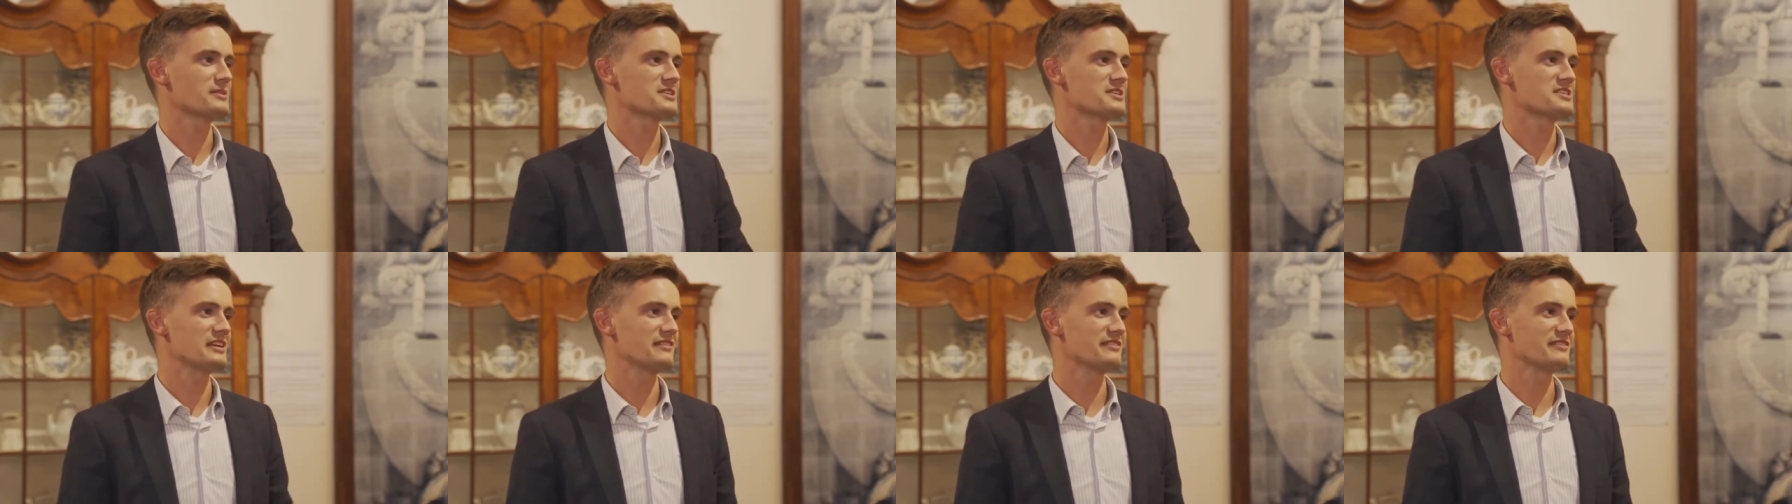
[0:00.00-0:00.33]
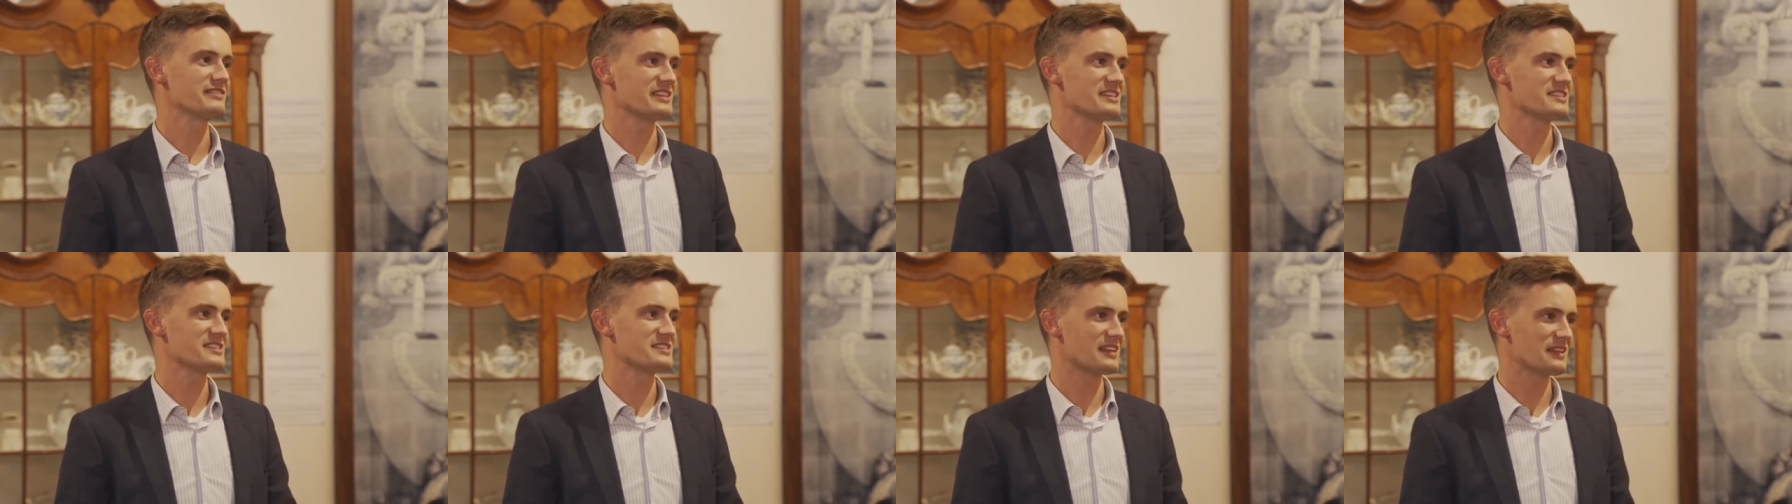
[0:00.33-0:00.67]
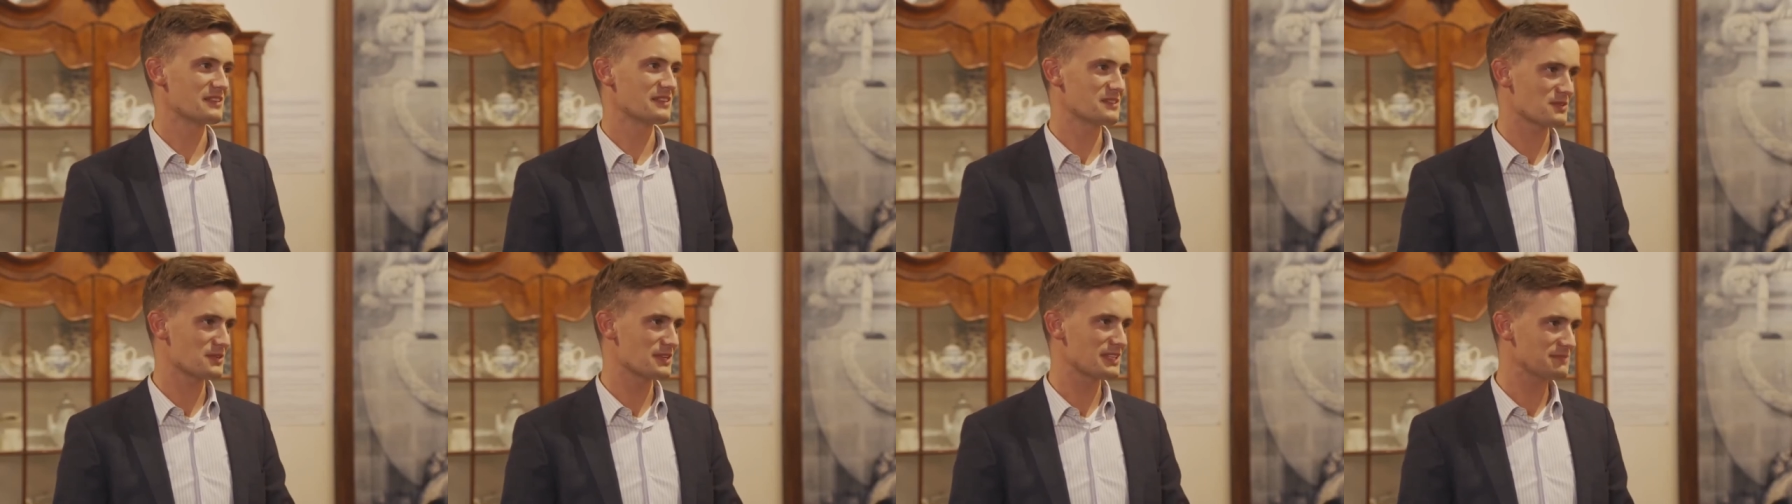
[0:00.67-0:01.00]
the 17th
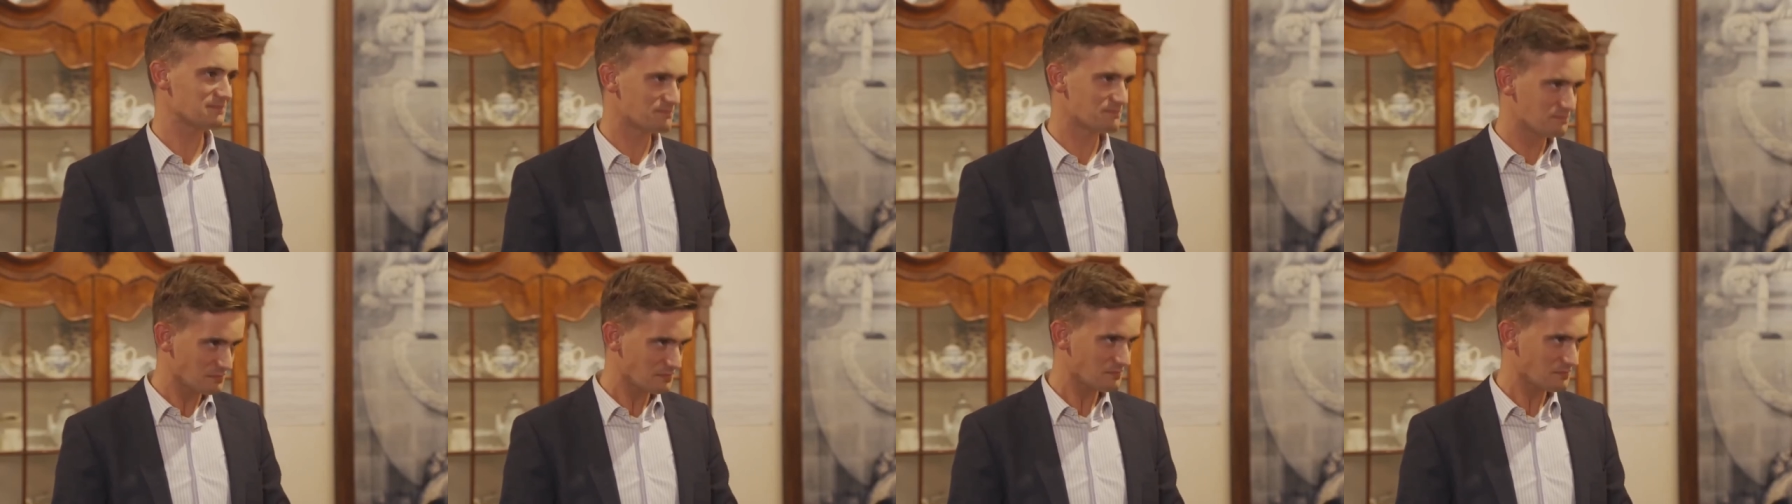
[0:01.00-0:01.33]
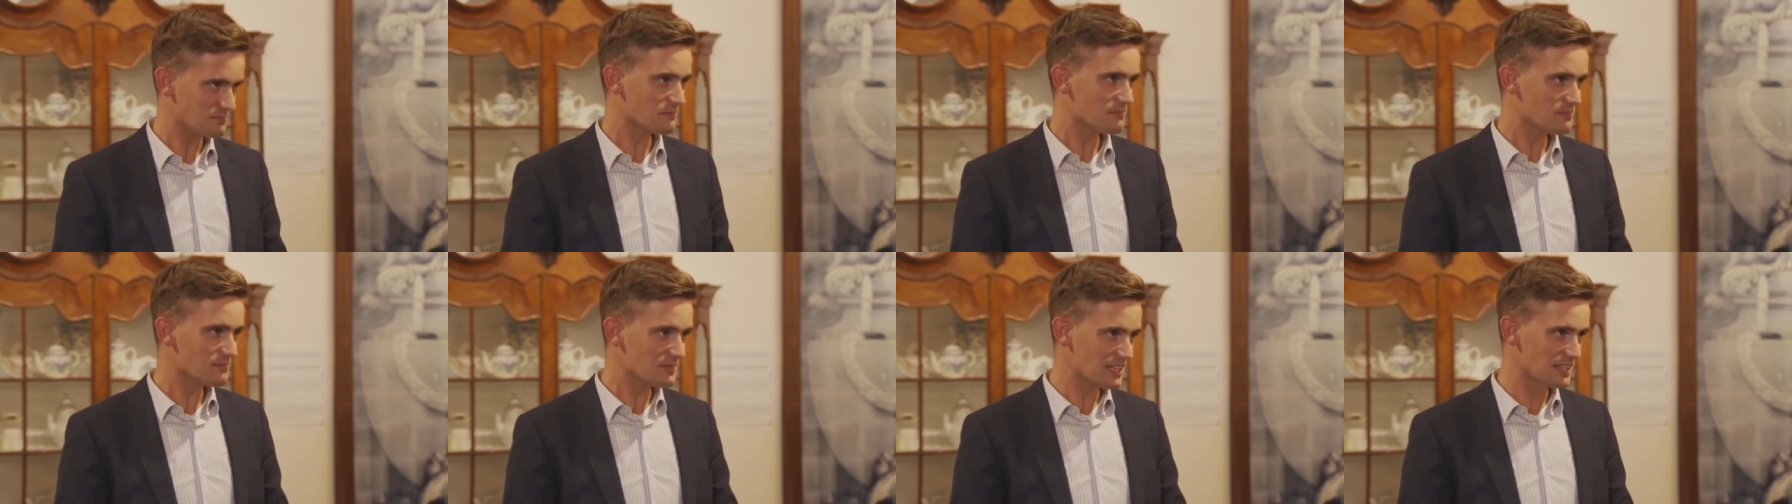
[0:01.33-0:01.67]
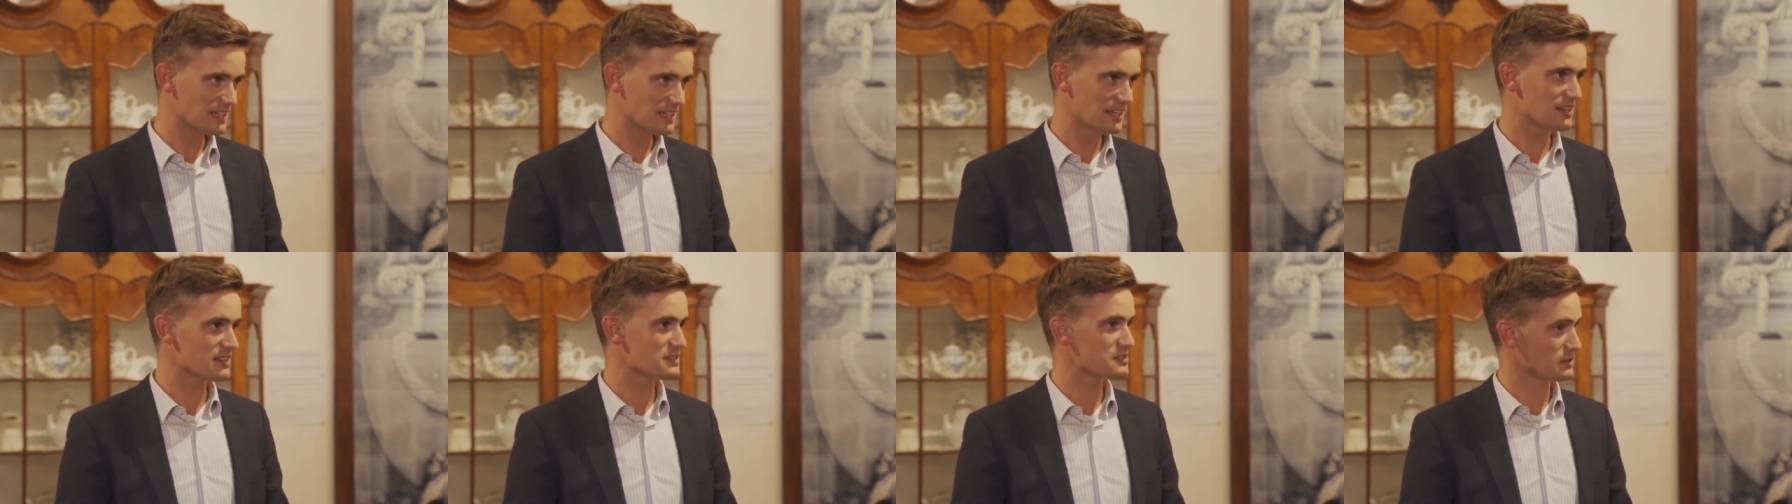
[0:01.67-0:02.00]
century.
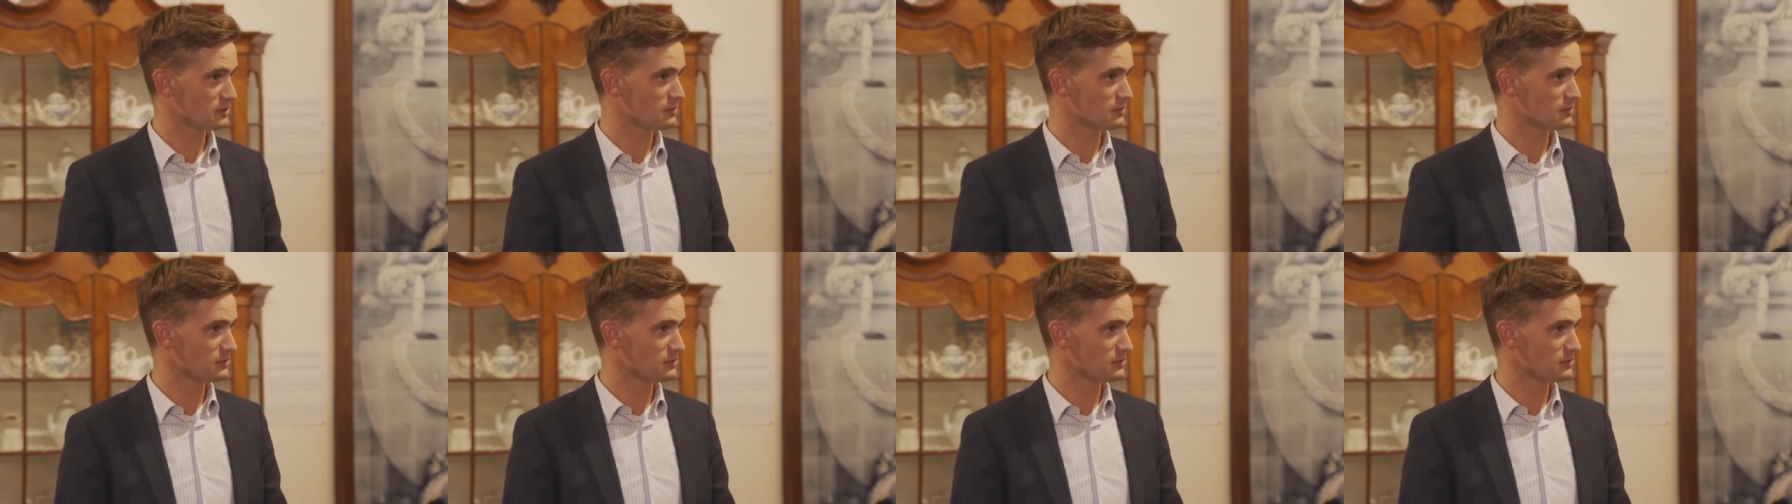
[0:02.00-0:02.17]
Uh, so